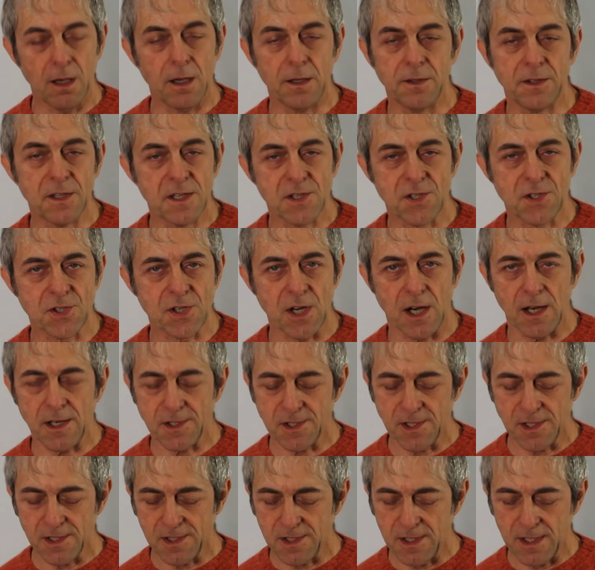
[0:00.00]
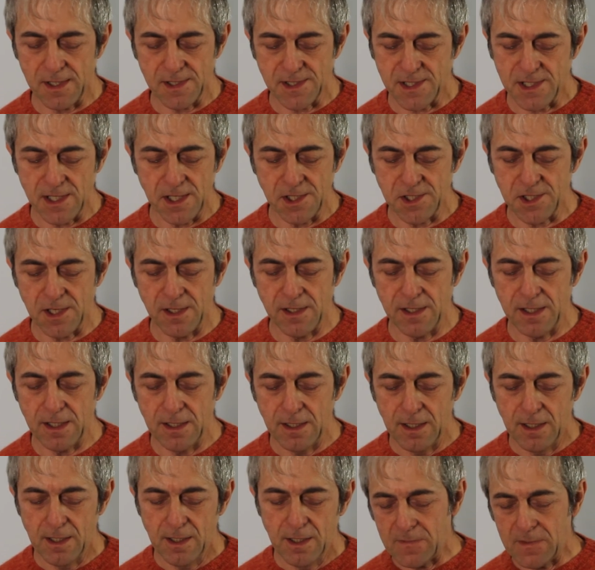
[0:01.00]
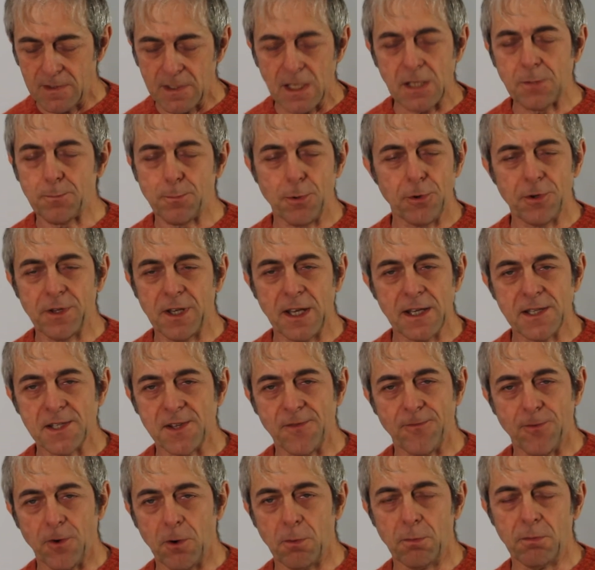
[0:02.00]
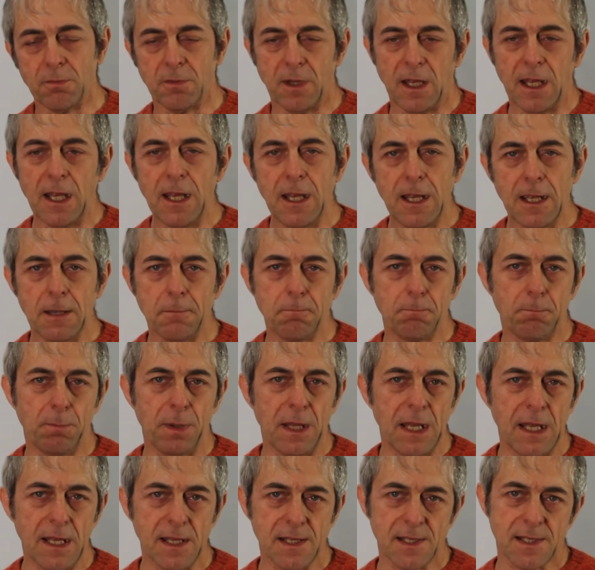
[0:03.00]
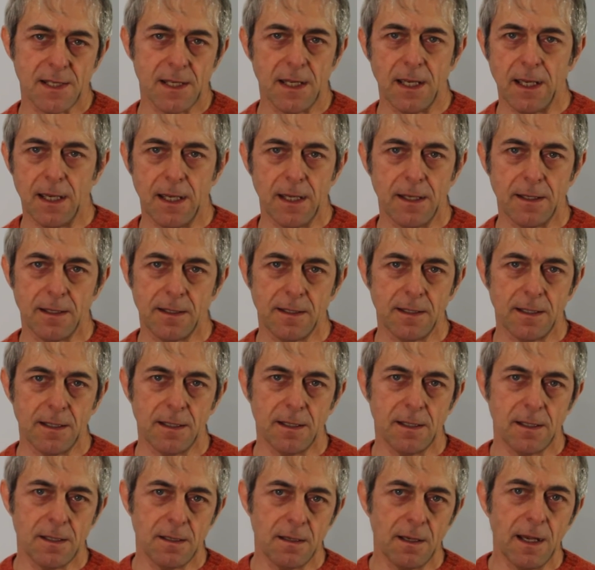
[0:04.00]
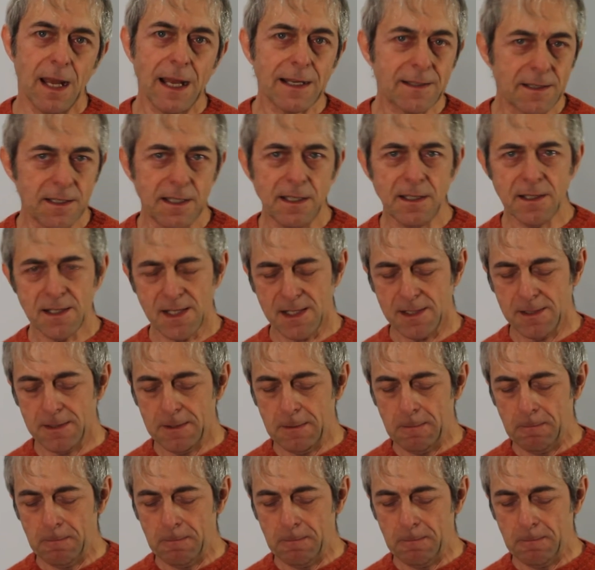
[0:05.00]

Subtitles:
discharges, essentially, that protects from EMPs and lightnings.